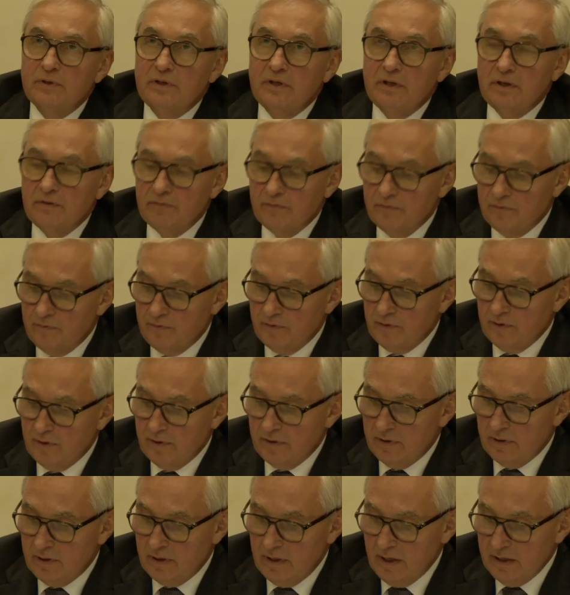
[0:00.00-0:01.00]
have uh,
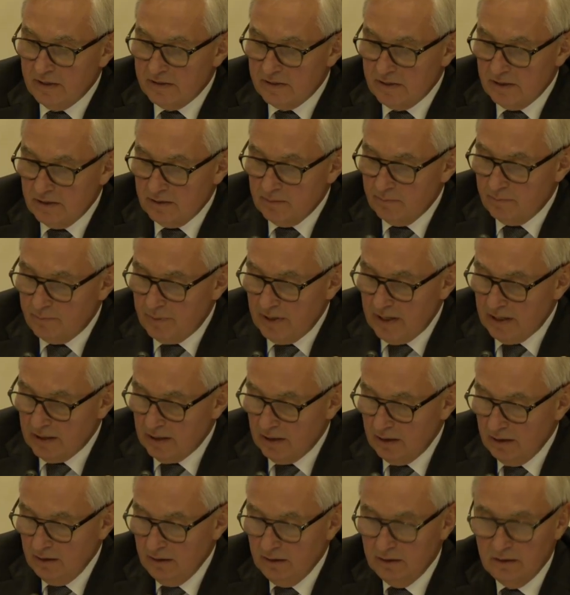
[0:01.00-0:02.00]
excellent
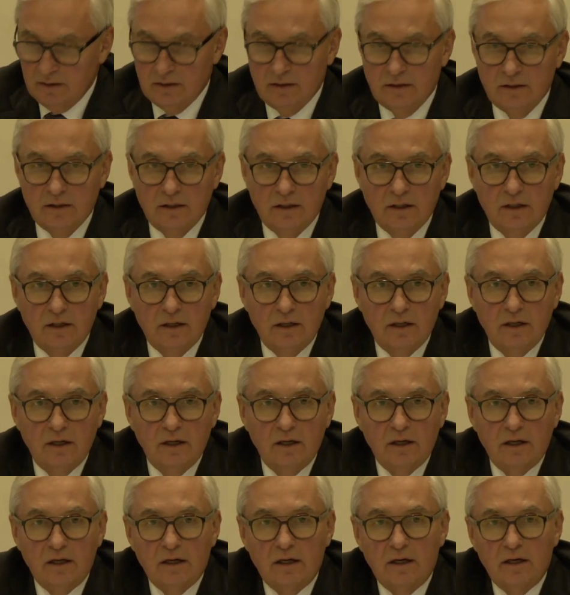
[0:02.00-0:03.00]
panel.
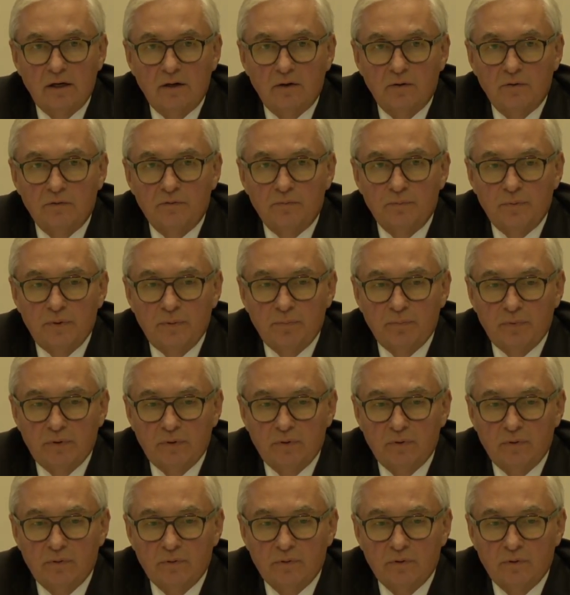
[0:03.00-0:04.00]
Uh, of people
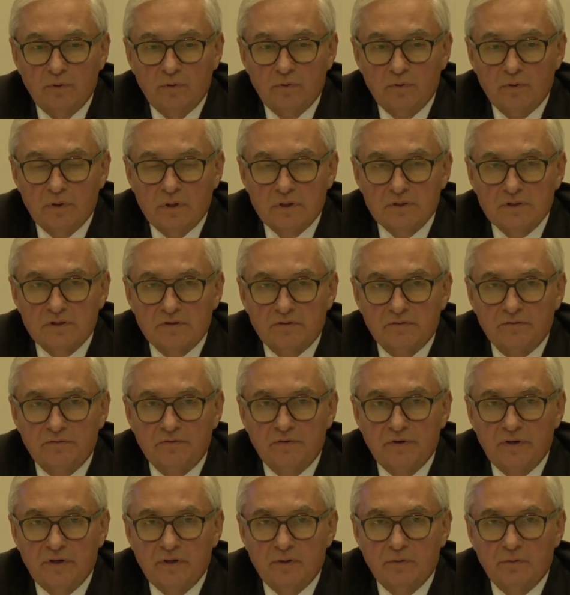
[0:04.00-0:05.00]
who know Russia
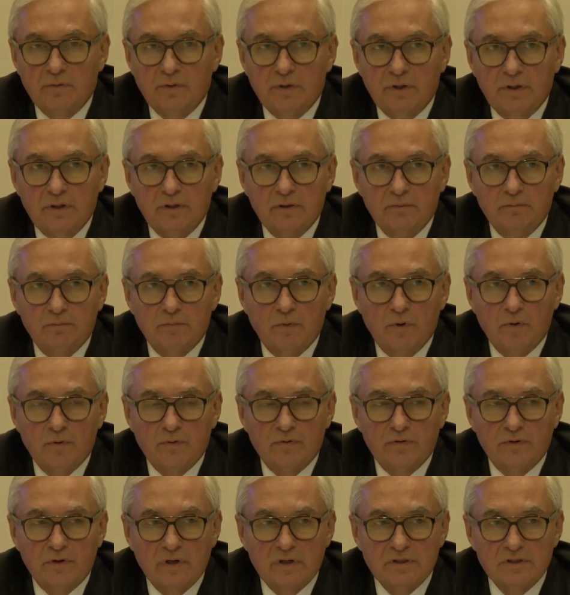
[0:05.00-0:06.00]
very well, both
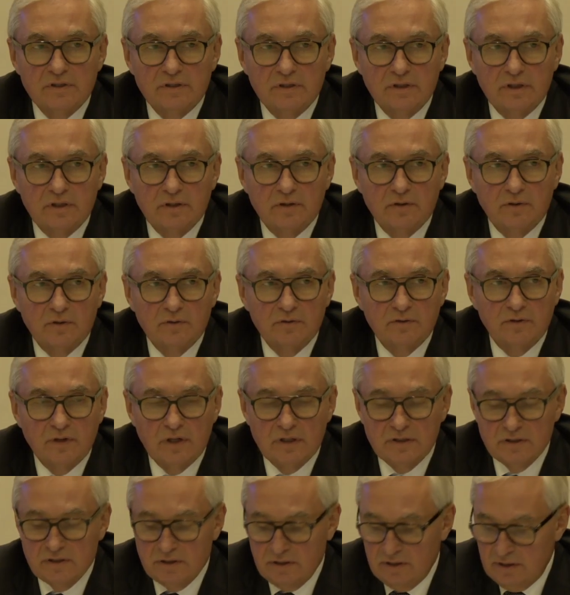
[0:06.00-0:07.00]
Russian and
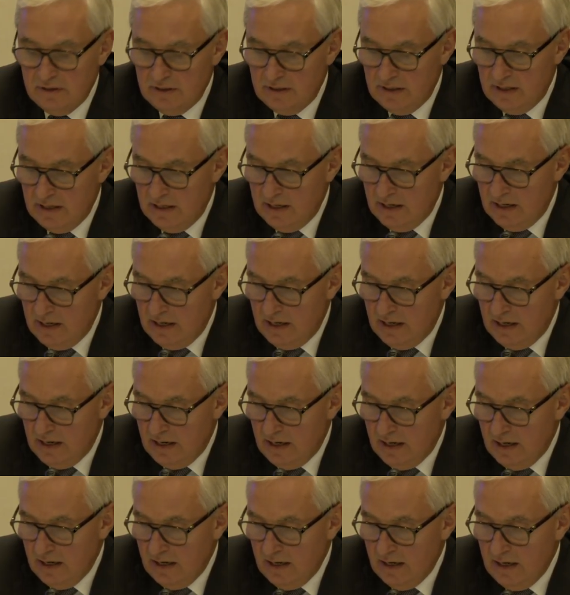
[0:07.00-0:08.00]
non-Russian.
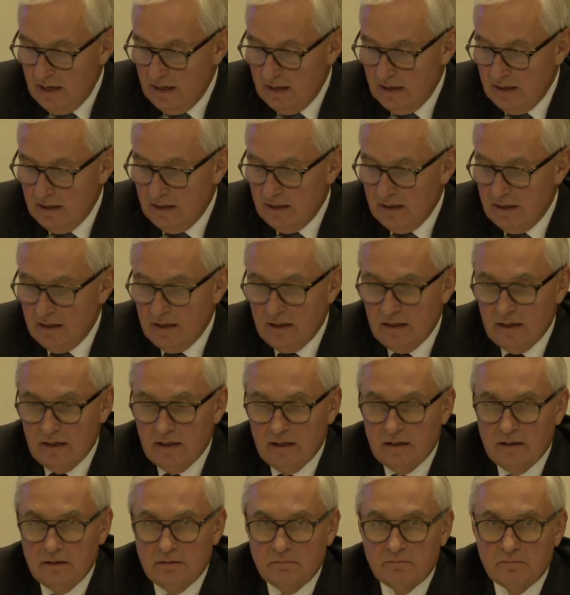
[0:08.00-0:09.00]
And
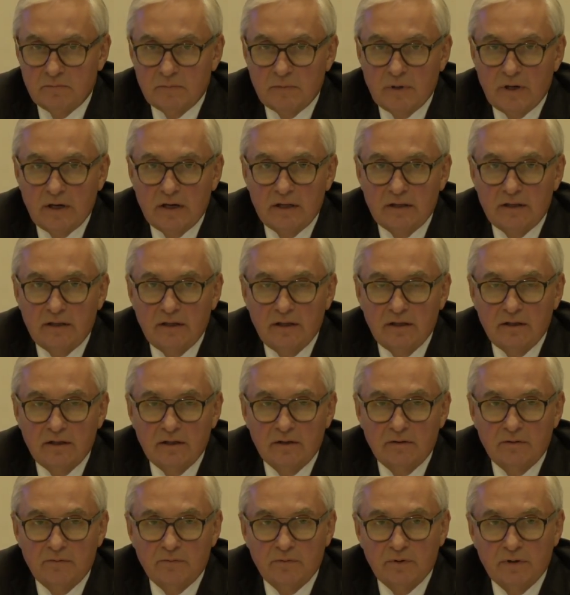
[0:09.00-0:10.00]
uh, I think
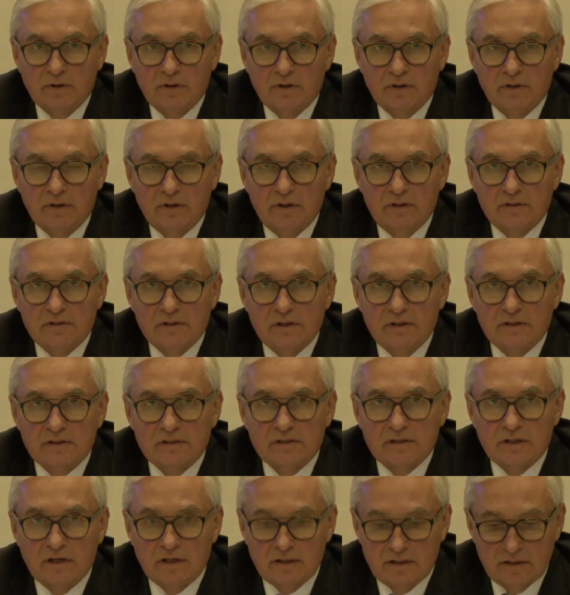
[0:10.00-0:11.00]
that we can easily
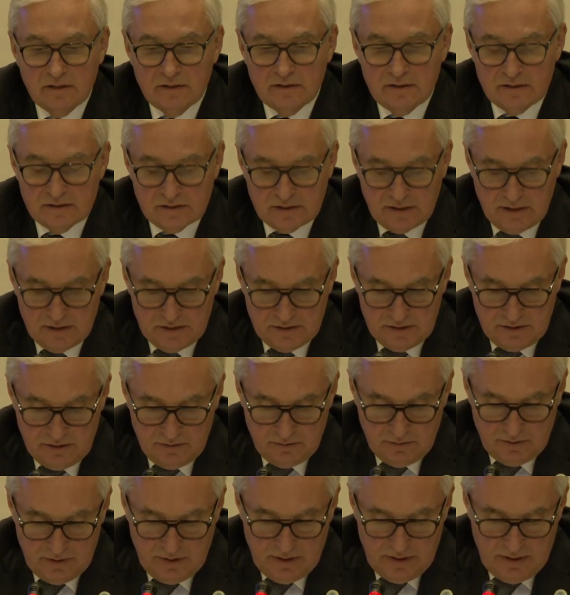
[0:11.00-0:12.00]
start the
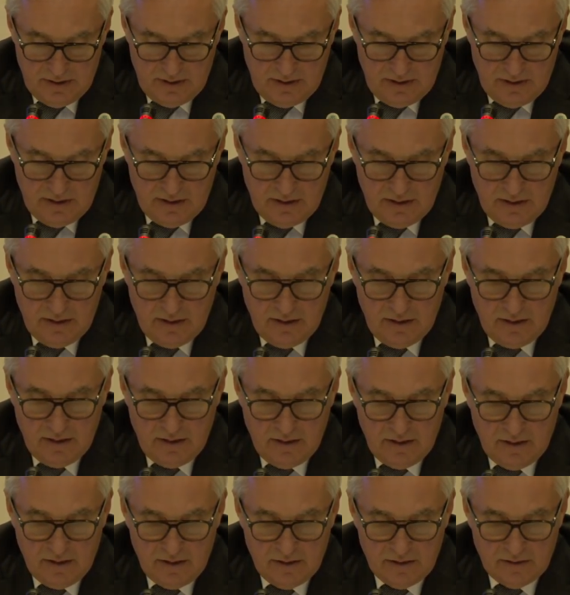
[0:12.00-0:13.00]
discussion
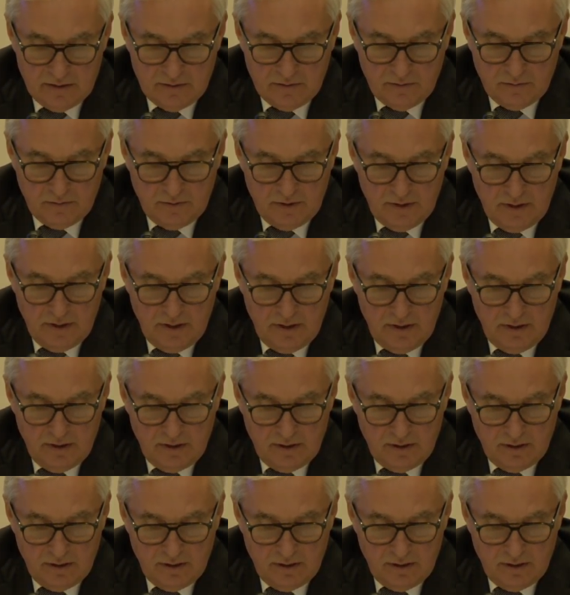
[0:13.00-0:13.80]
uh, today,